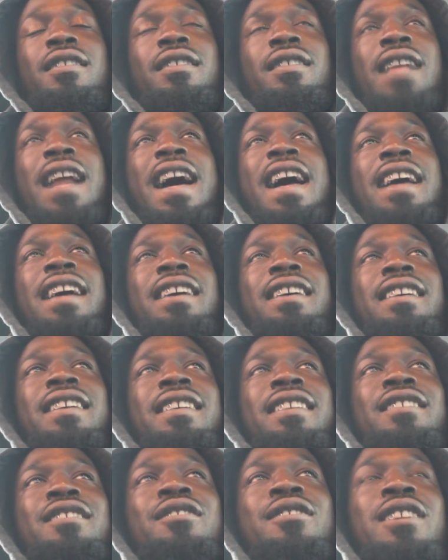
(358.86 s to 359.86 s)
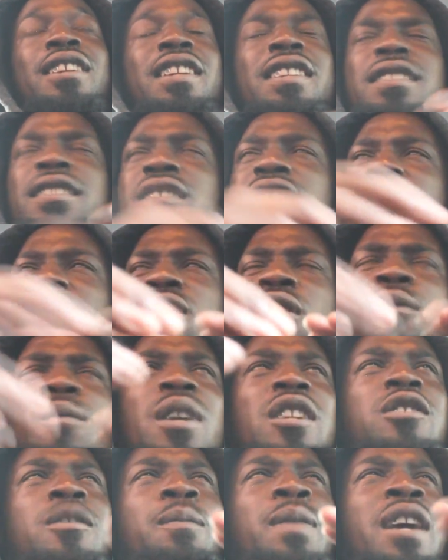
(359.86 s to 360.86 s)
Like, you can listen to so
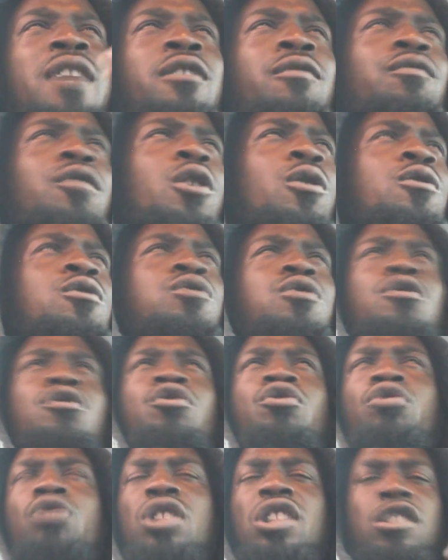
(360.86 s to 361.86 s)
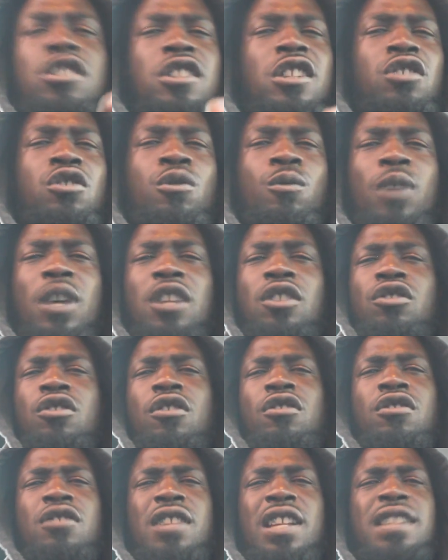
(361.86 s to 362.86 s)
much about the roads, the street situations,